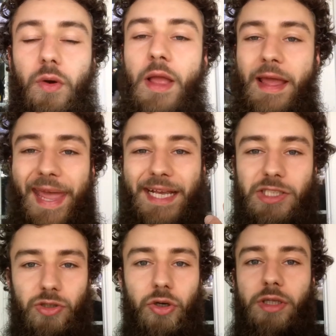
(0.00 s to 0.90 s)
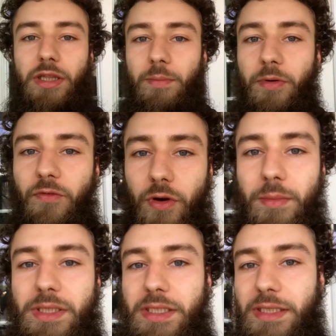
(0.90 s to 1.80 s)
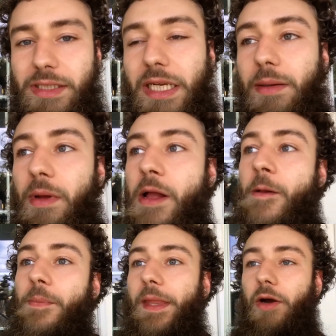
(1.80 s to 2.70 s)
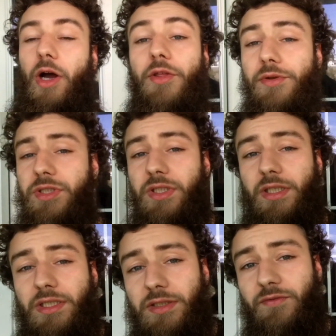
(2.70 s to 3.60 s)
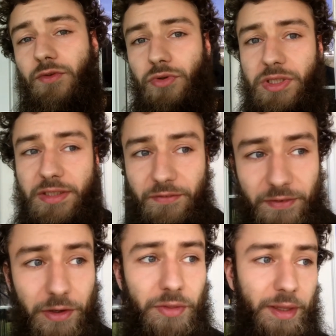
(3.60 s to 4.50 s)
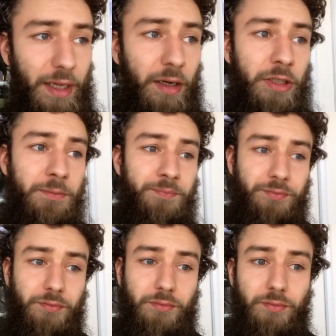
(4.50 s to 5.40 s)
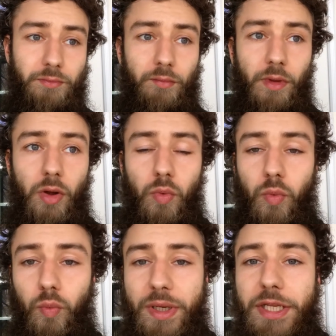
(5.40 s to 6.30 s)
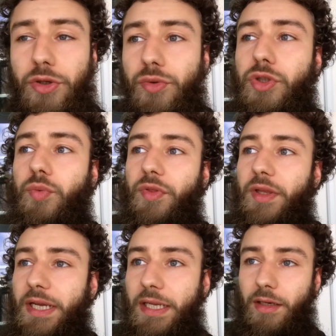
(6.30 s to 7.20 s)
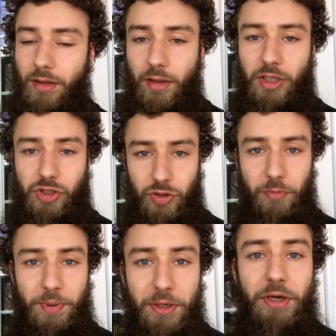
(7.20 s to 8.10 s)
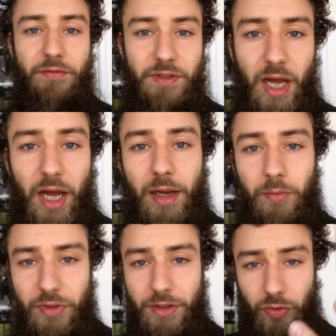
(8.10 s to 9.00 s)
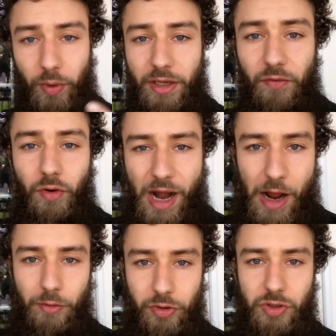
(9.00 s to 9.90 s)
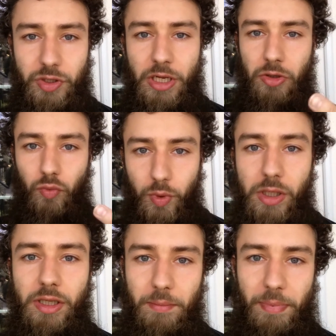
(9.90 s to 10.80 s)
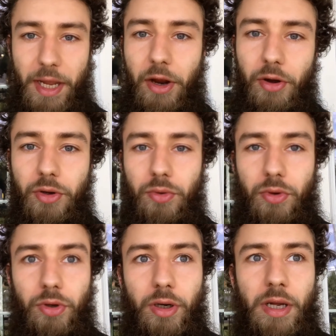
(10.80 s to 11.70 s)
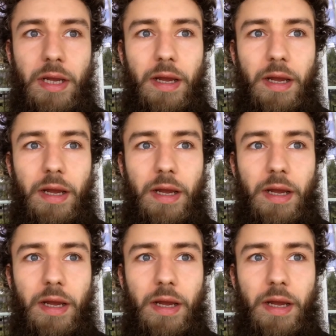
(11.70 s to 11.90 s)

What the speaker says: though externally the performance is the same. Now, other studies, of course, have found that weed use within a certain period of time, within 24 hours, will impair your